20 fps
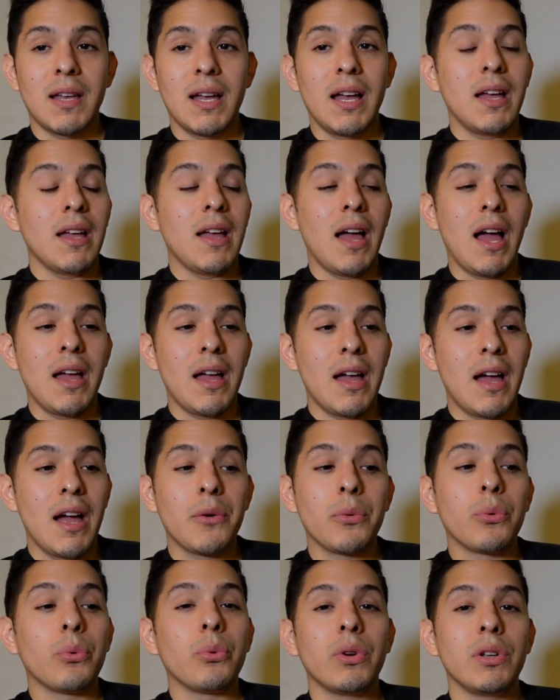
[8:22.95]
I
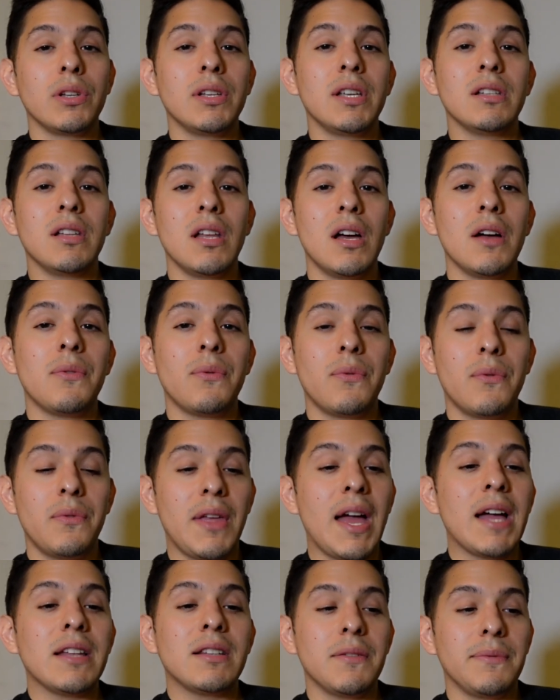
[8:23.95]
really love
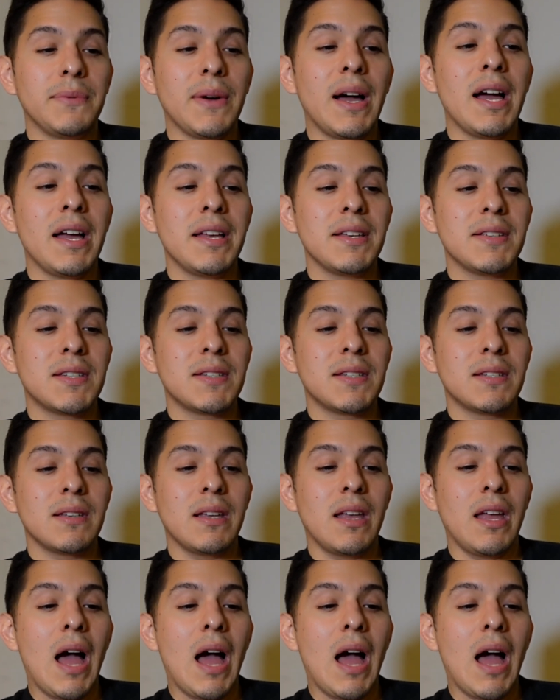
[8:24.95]
that device.